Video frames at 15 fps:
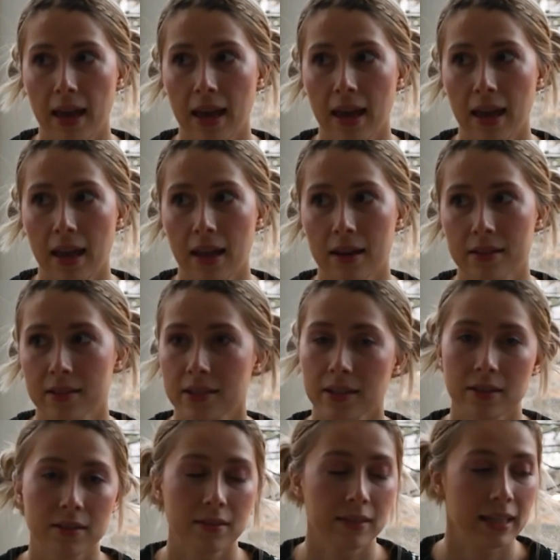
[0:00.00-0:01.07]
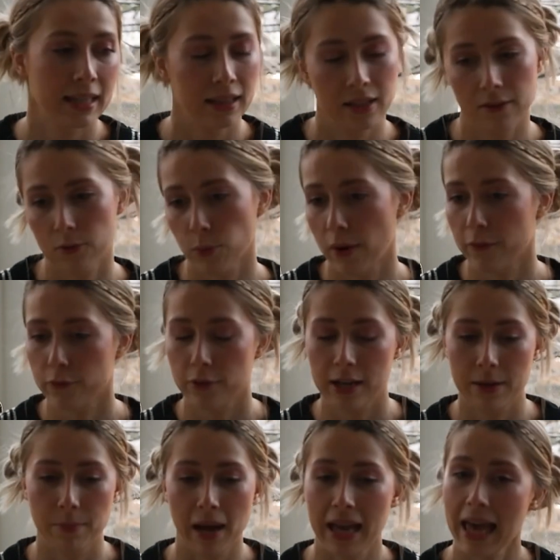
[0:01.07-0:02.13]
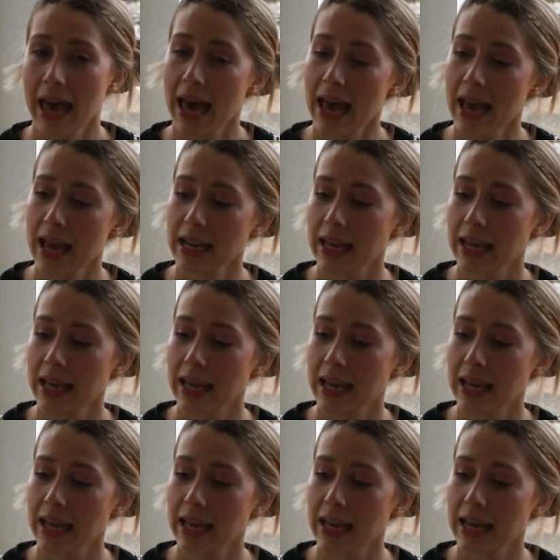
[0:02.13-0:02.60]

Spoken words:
and still it lives rent-free in my head,